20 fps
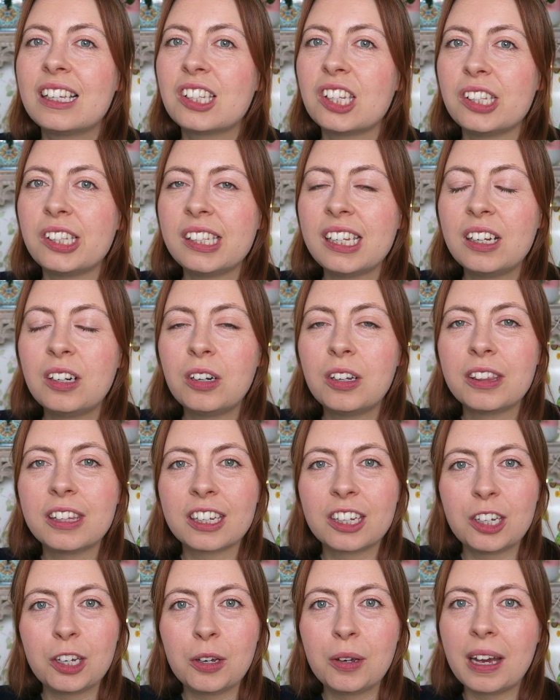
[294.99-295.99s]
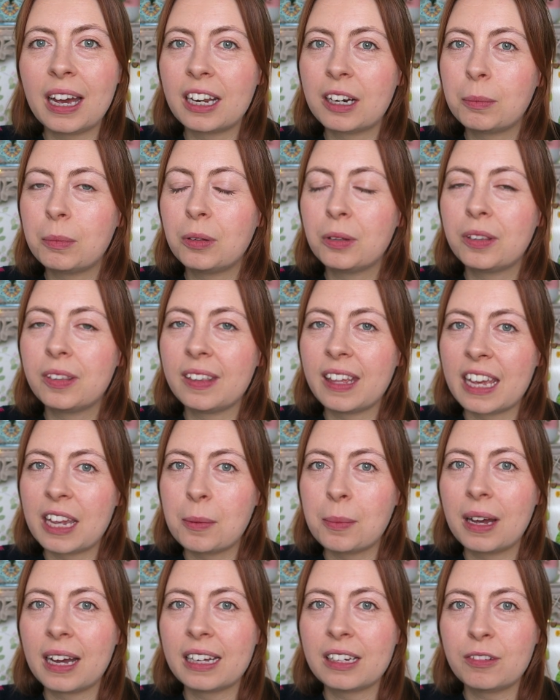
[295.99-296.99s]
So still on the cute animal
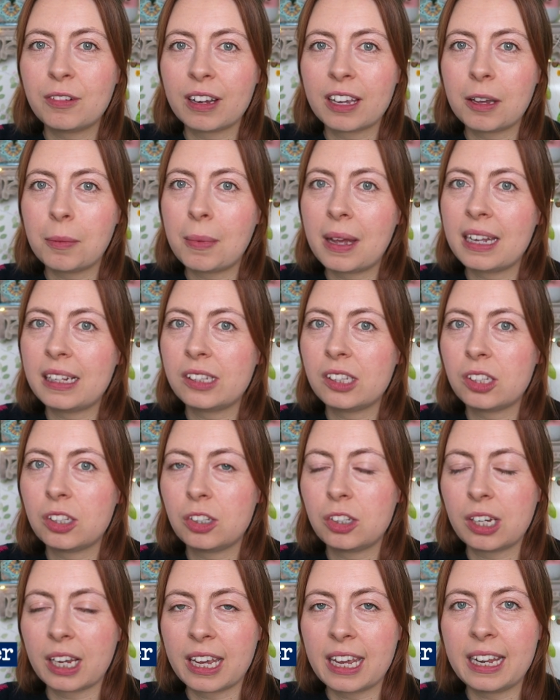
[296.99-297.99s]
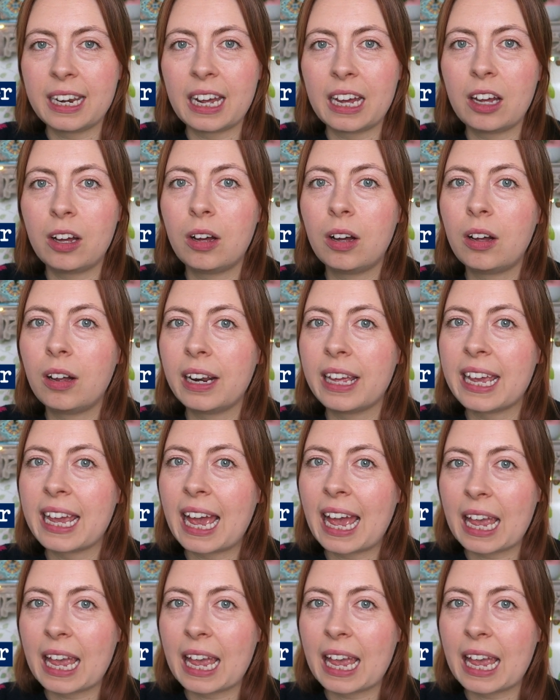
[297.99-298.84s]
theme, I'd recommend checking out Holly